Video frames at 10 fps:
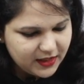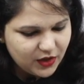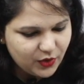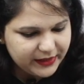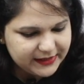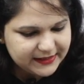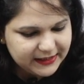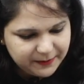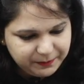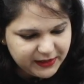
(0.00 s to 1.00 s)
Okay,
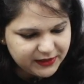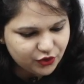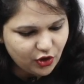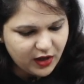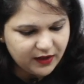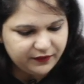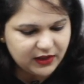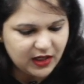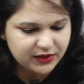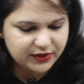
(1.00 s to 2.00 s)
sleepy is wrong,
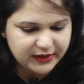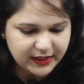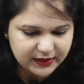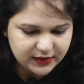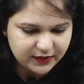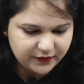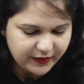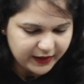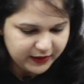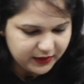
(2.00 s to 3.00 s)
Avinash says.
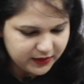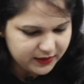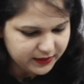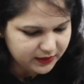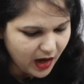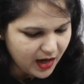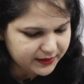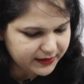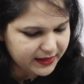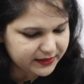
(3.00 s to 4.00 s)
Fine.
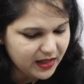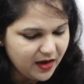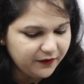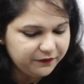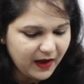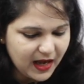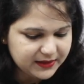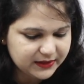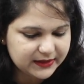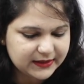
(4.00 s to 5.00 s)
Siddharth says
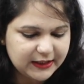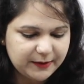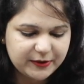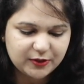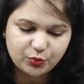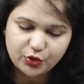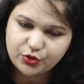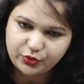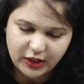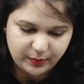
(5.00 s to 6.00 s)
fast asleep is
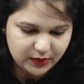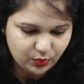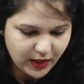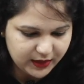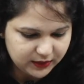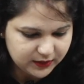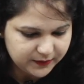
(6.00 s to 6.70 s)
most suitable one.